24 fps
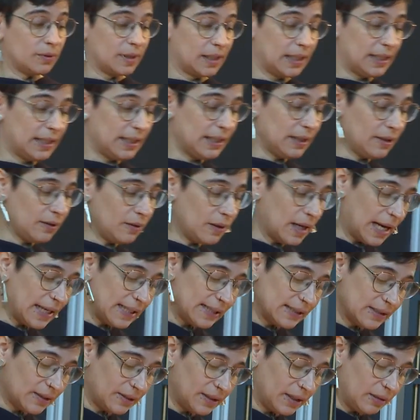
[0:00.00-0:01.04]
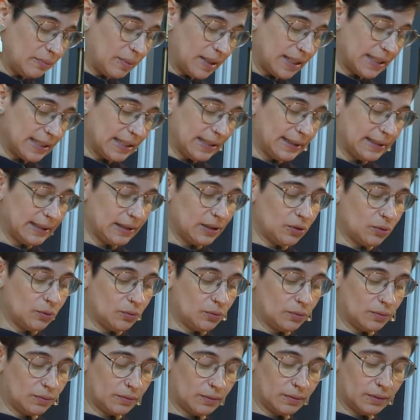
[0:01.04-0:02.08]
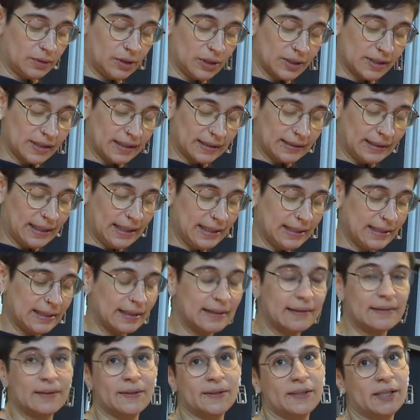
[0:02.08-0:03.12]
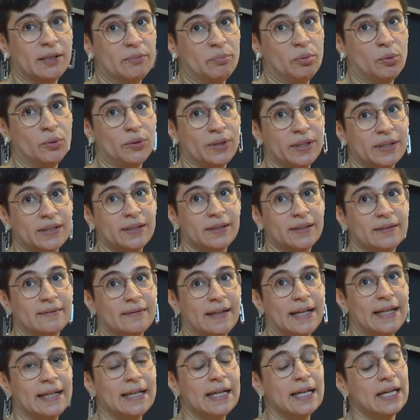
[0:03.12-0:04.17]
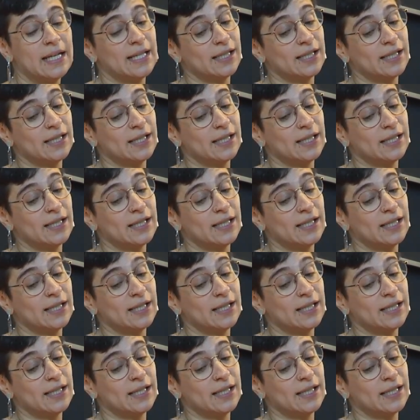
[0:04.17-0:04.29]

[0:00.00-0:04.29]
here I started by telling you there's a line and there's a point, right?